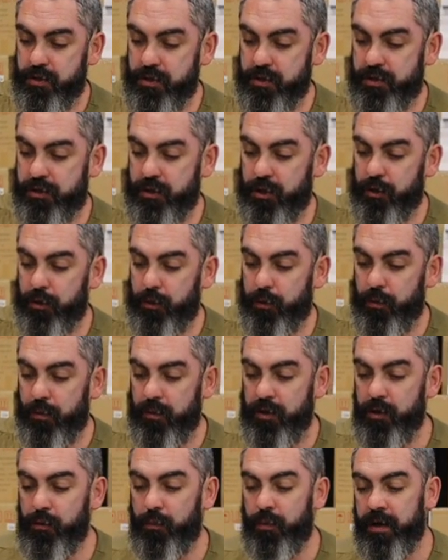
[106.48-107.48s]
So
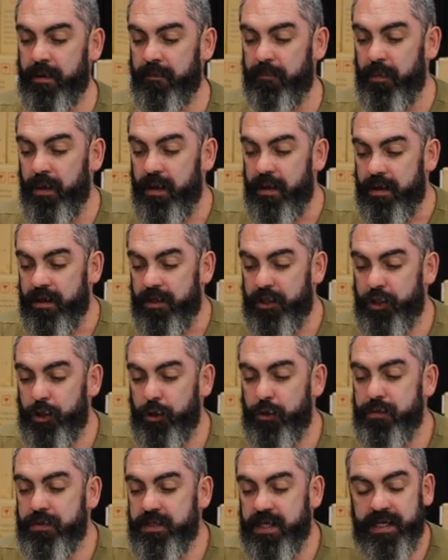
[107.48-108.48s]
you want to
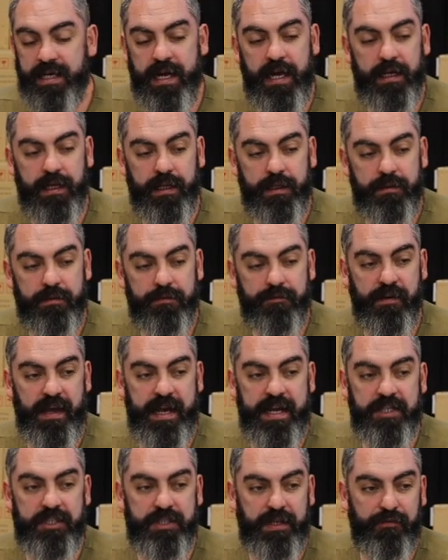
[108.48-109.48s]
choose a colour for
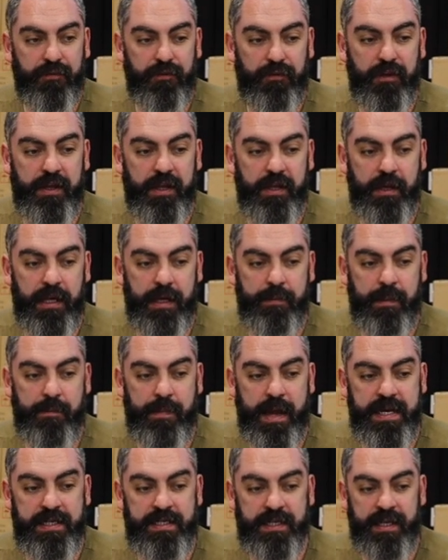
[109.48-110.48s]
each different thing you're going to be
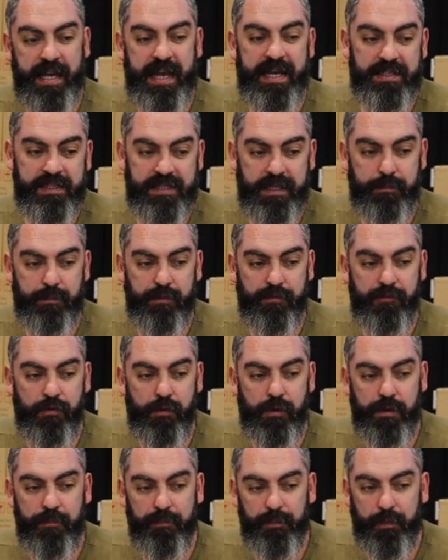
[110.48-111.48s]
painting. As said
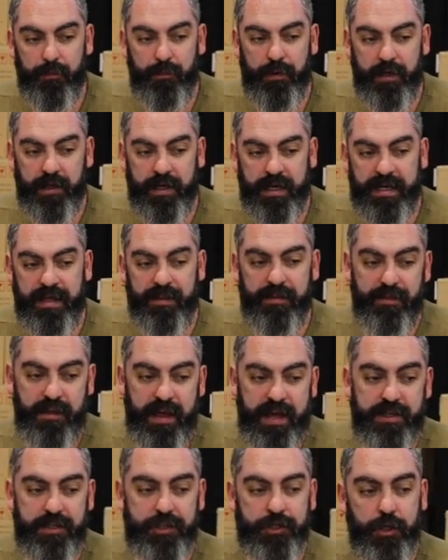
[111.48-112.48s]
before, we're looking at
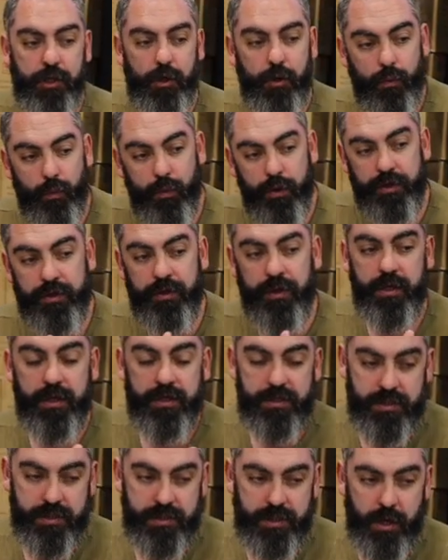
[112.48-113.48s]
thatch,
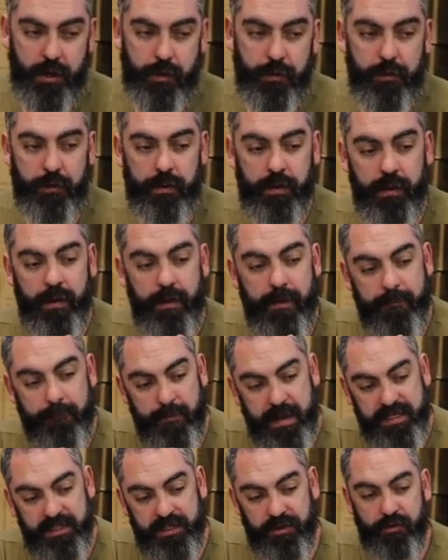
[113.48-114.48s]
wood, stone,
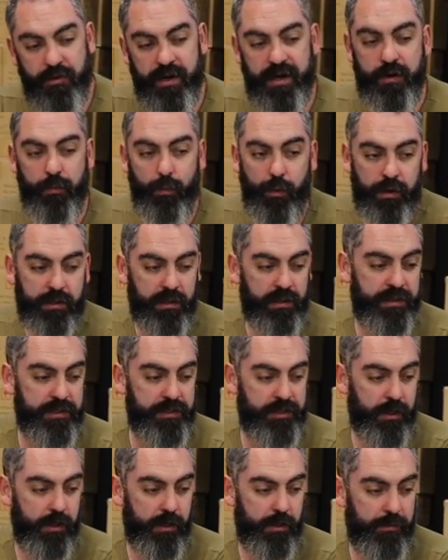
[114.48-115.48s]
masonry, wattle and
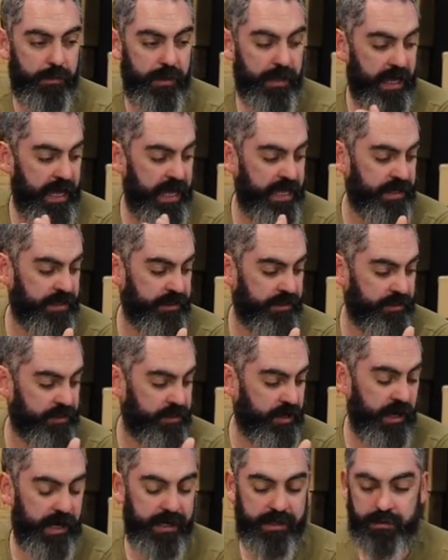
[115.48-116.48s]
daub, and
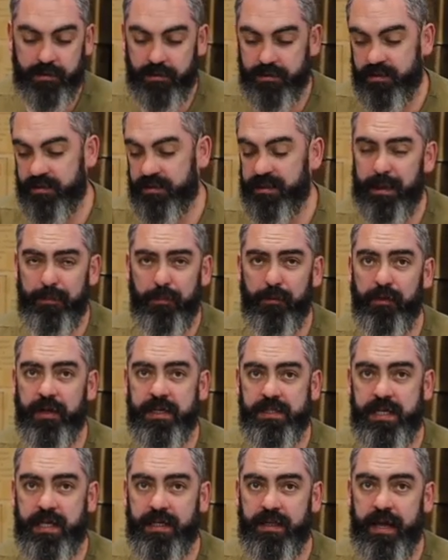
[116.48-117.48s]
tiles, a couple
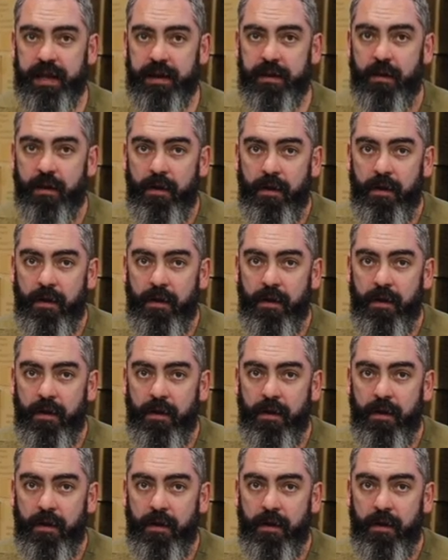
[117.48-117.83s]
things like that.